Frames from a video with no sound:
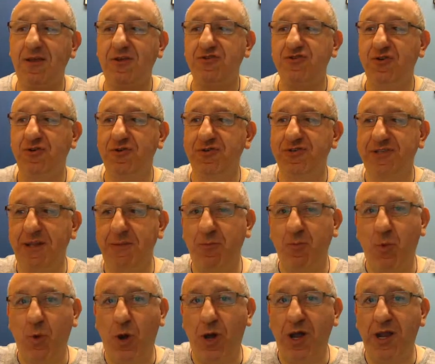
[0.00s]
so step
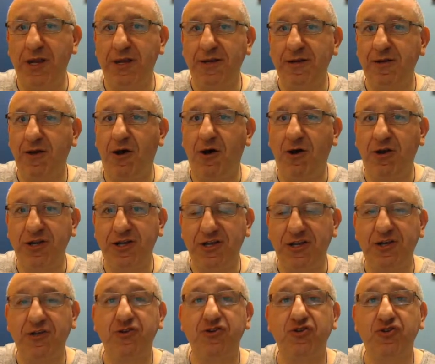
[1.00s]
one on
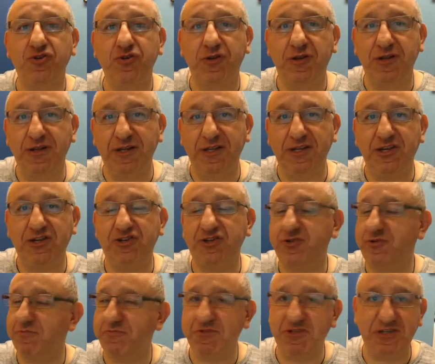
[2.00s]
a
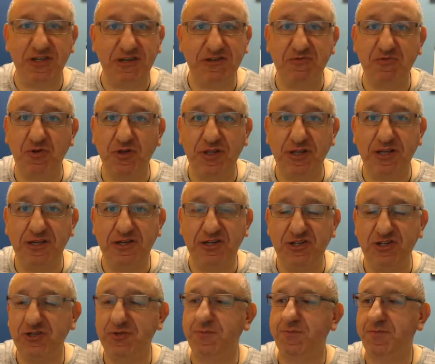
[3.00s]
leash six foot
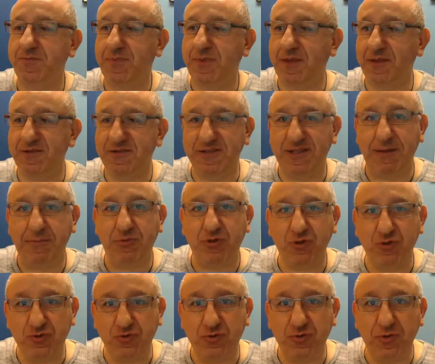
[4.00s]
leash step
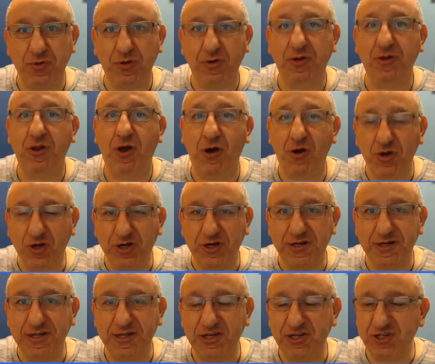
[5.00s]
two
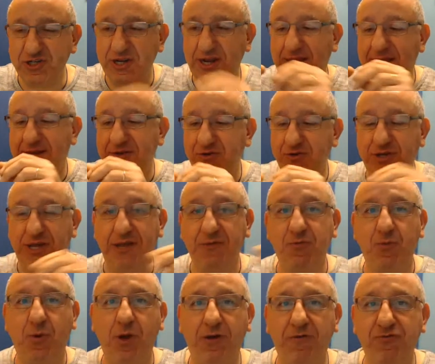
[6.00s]
longer leash and you get
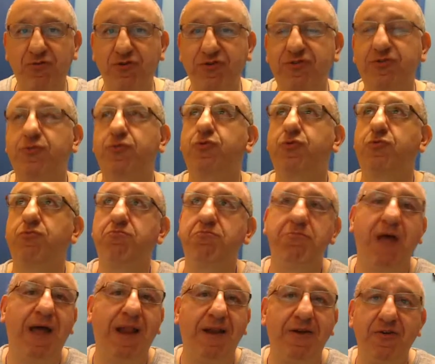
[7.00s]
one of those
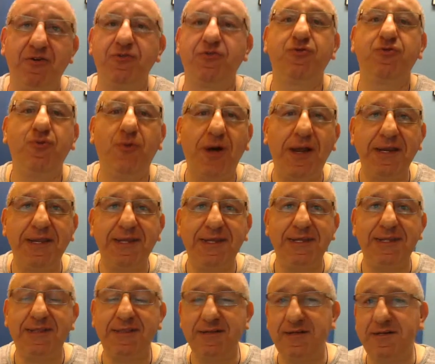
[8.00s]
I don't know,
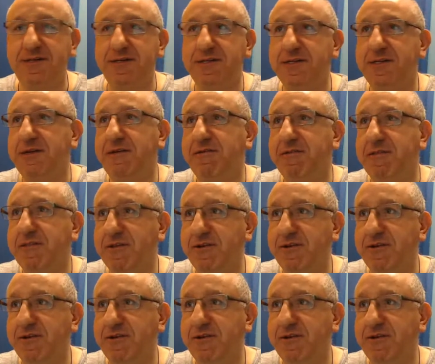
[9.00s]
20, 30,